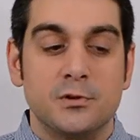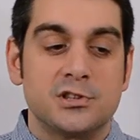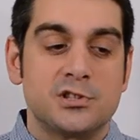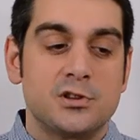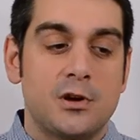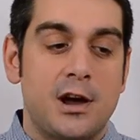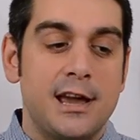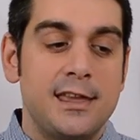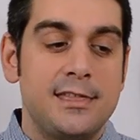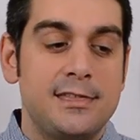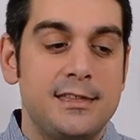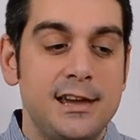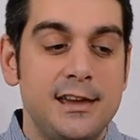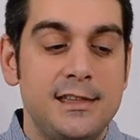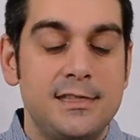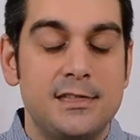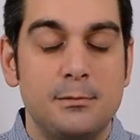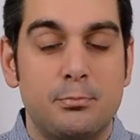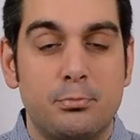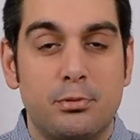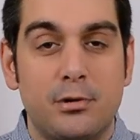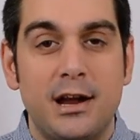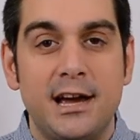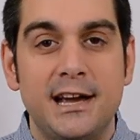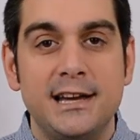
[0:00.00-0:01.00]
So I think the
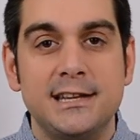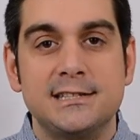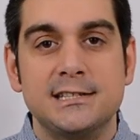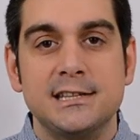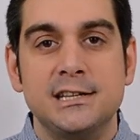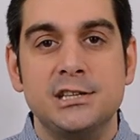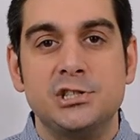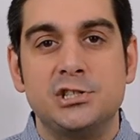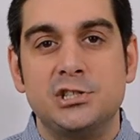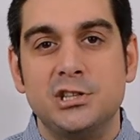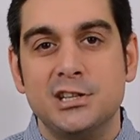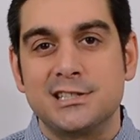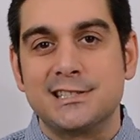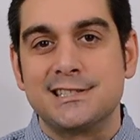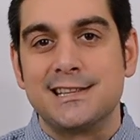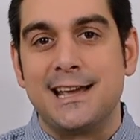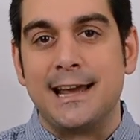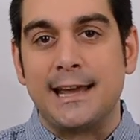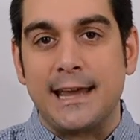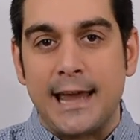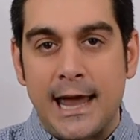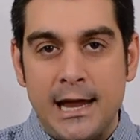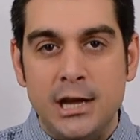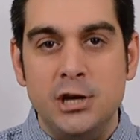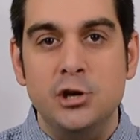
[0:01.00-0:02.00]
price is just
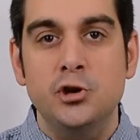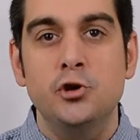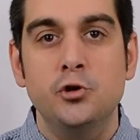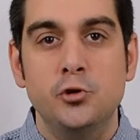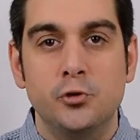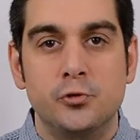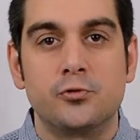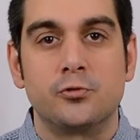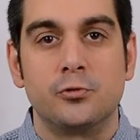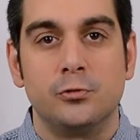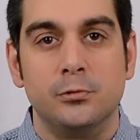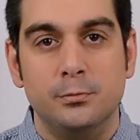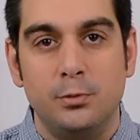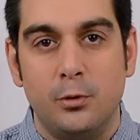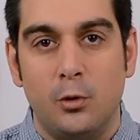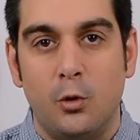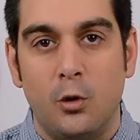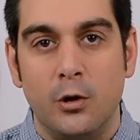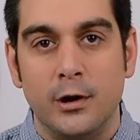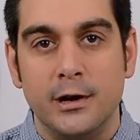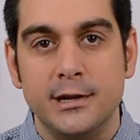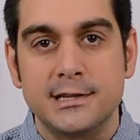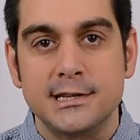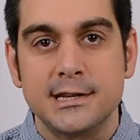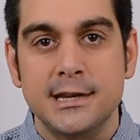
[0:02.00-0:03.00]
like a neutral
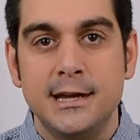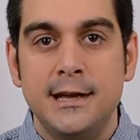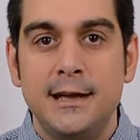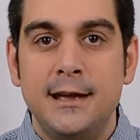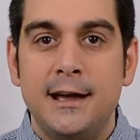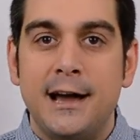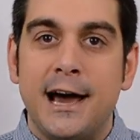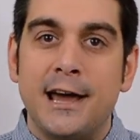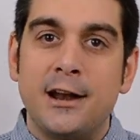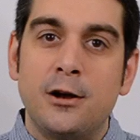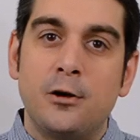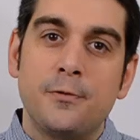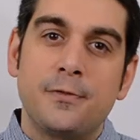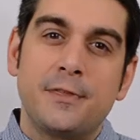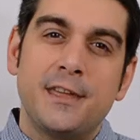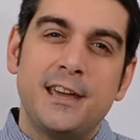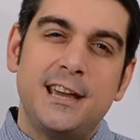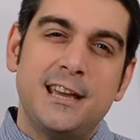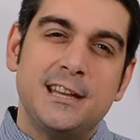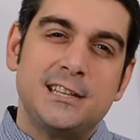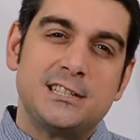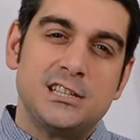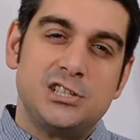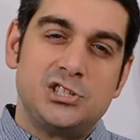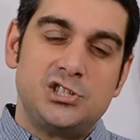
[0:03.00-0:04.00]
point. I don't think
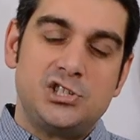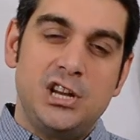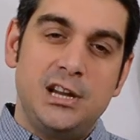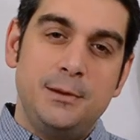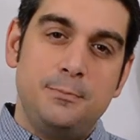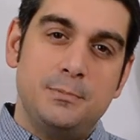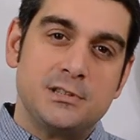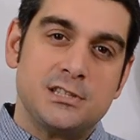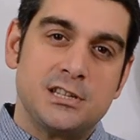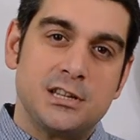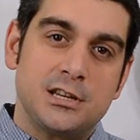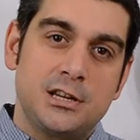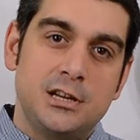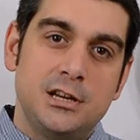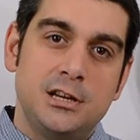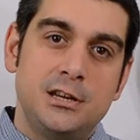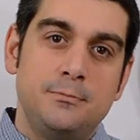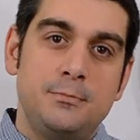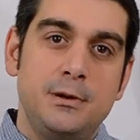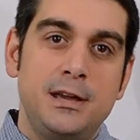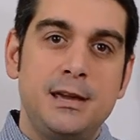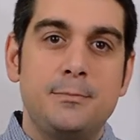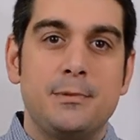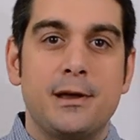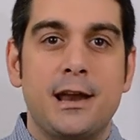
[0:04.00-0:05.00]
it's as cheap as it could
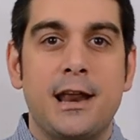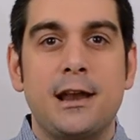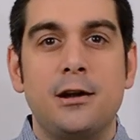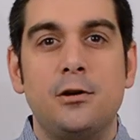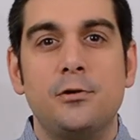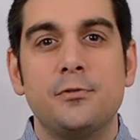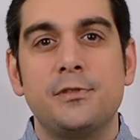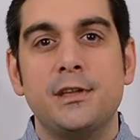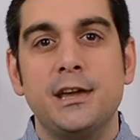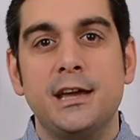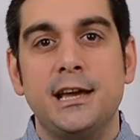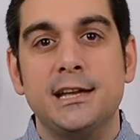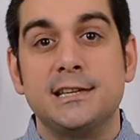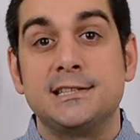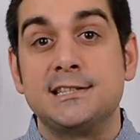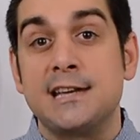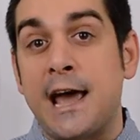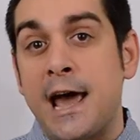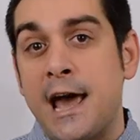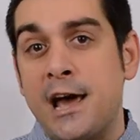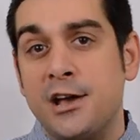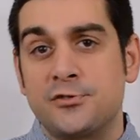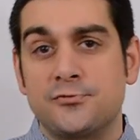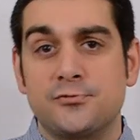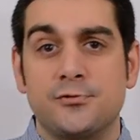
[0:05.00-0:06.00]
be, but I don't think it's
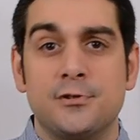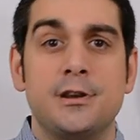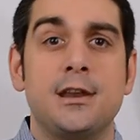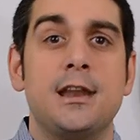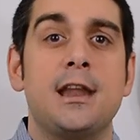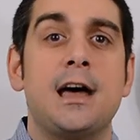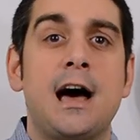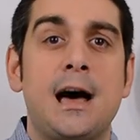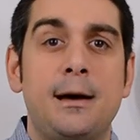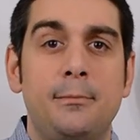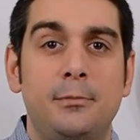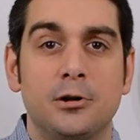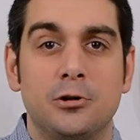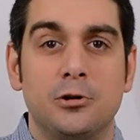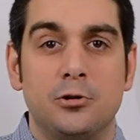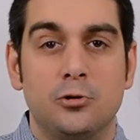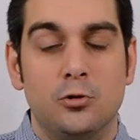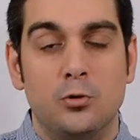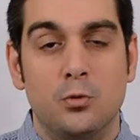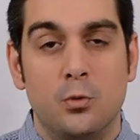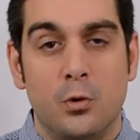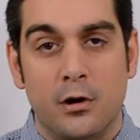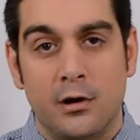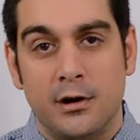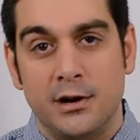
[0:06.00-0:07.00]

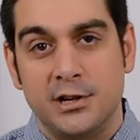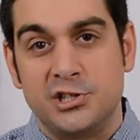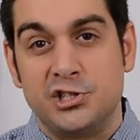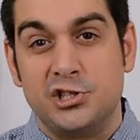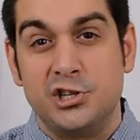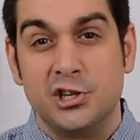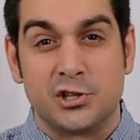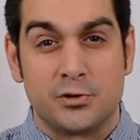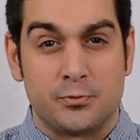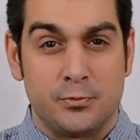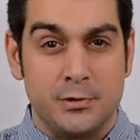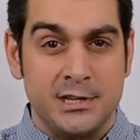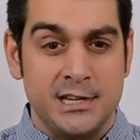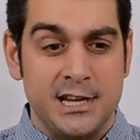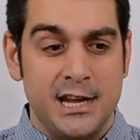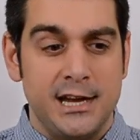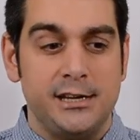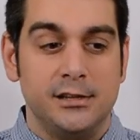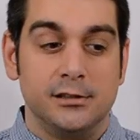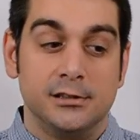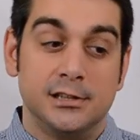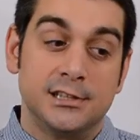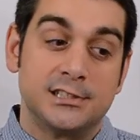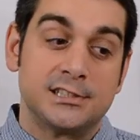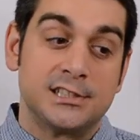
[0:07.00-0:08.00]
astronomical where it's just
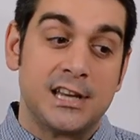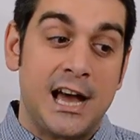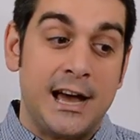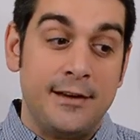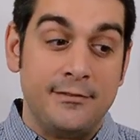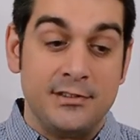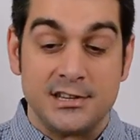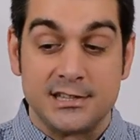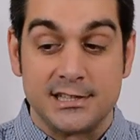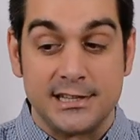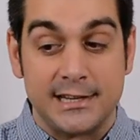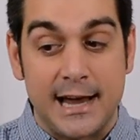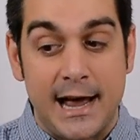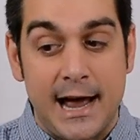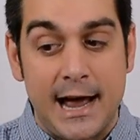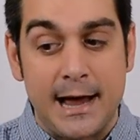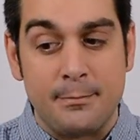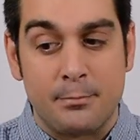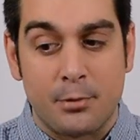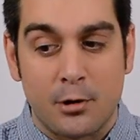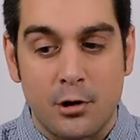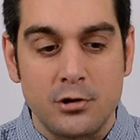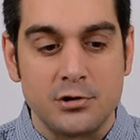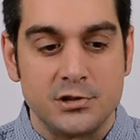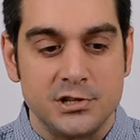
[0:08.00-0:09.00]
ridiculous. Obviously, I
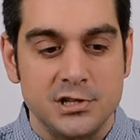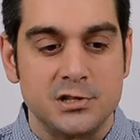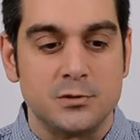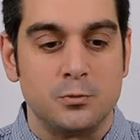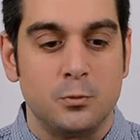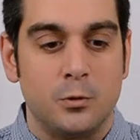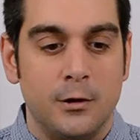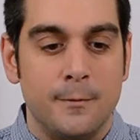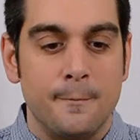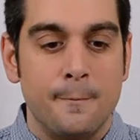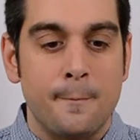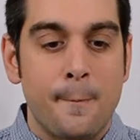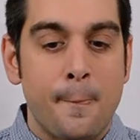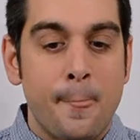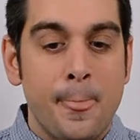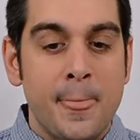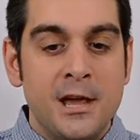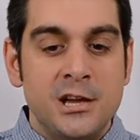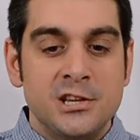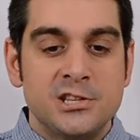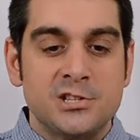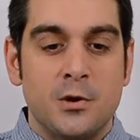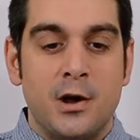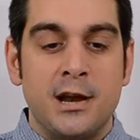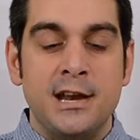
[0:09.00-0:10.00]
purchased one,
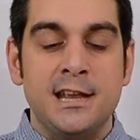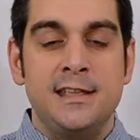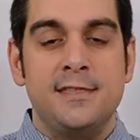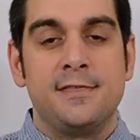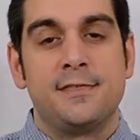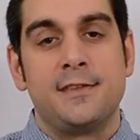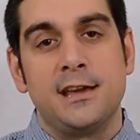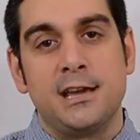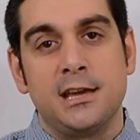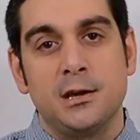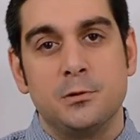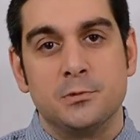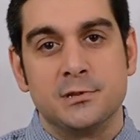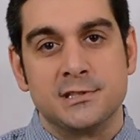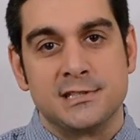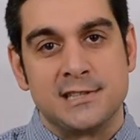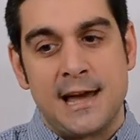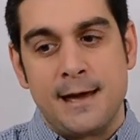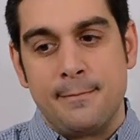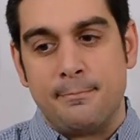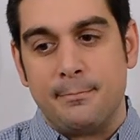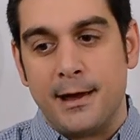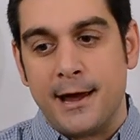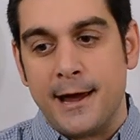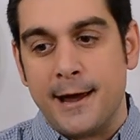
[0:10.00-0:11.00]
so I didn't think it was
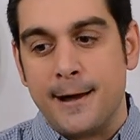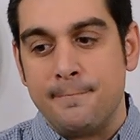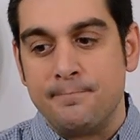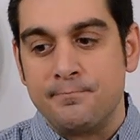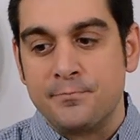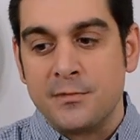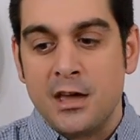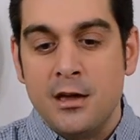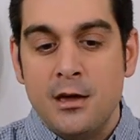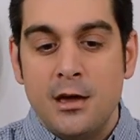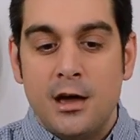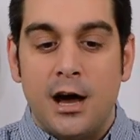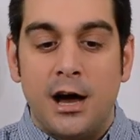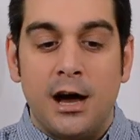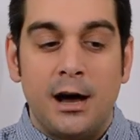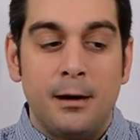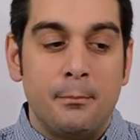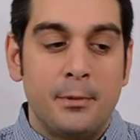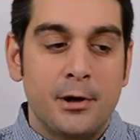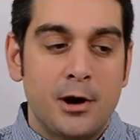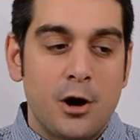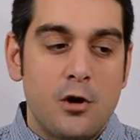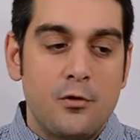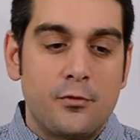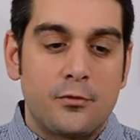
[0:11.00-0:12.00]
that bad.
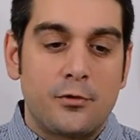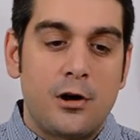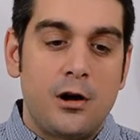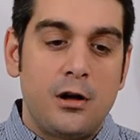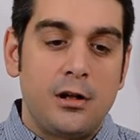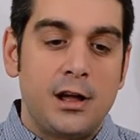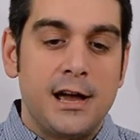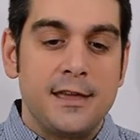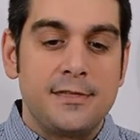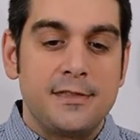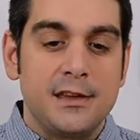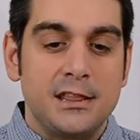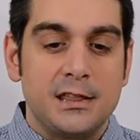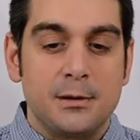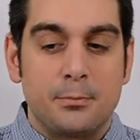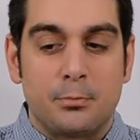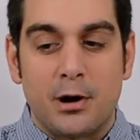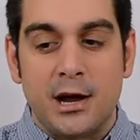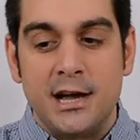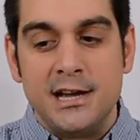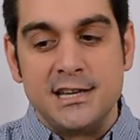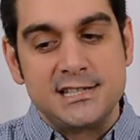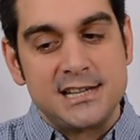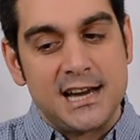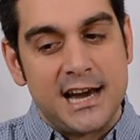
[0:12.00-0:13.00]
But overall, I think the
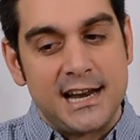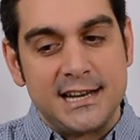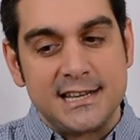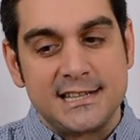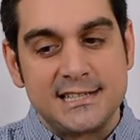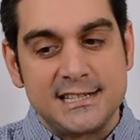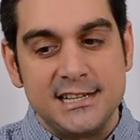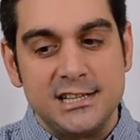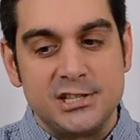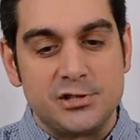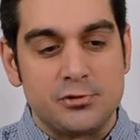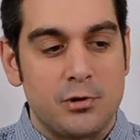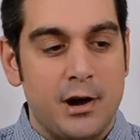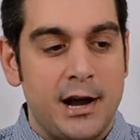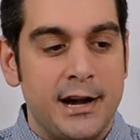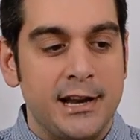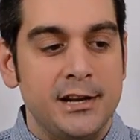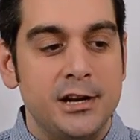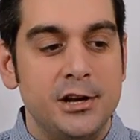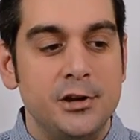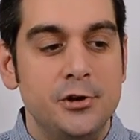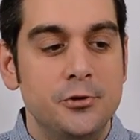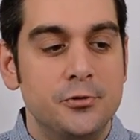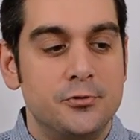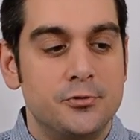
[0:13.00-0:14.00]
price kind of sits right in
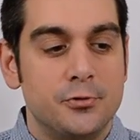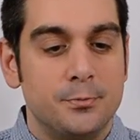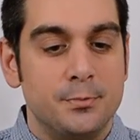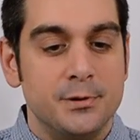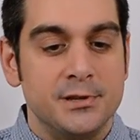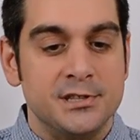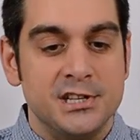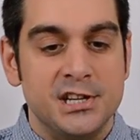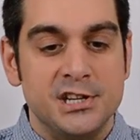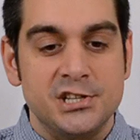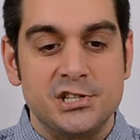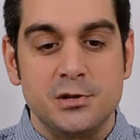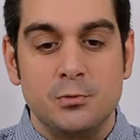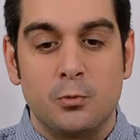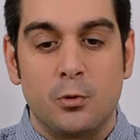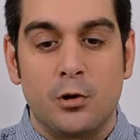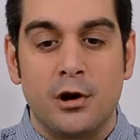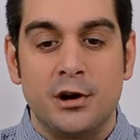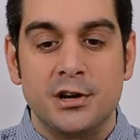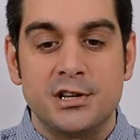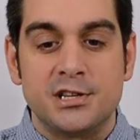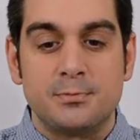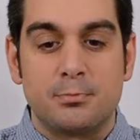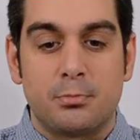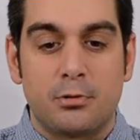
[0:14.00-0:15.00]
a neutral position where
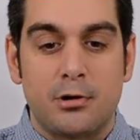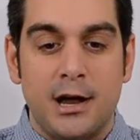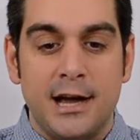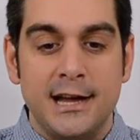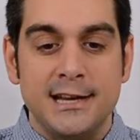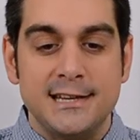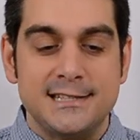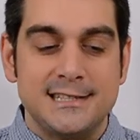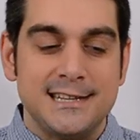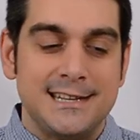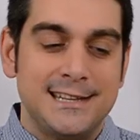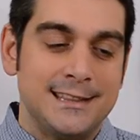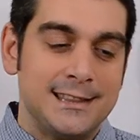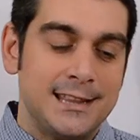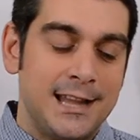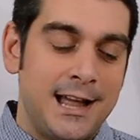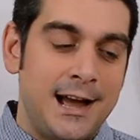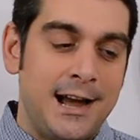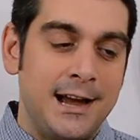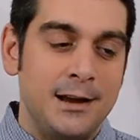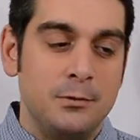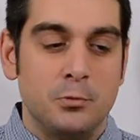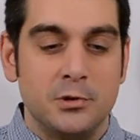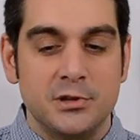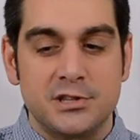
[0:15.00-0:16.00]
it's priced in
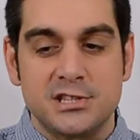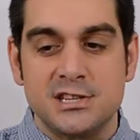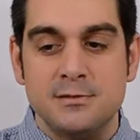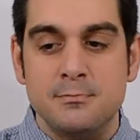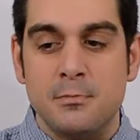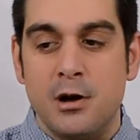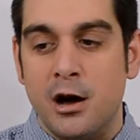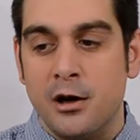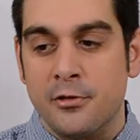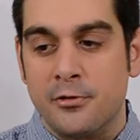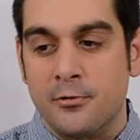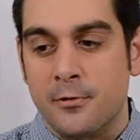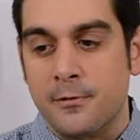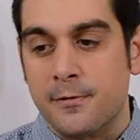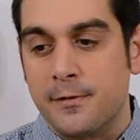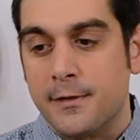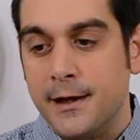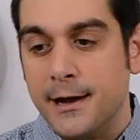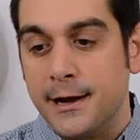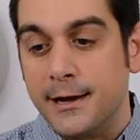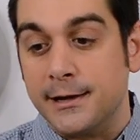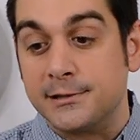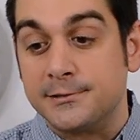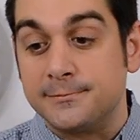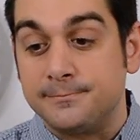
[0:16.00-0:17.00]
line with some other
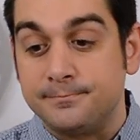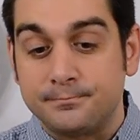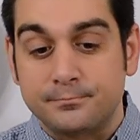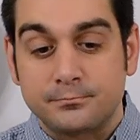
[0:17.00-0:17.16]
things.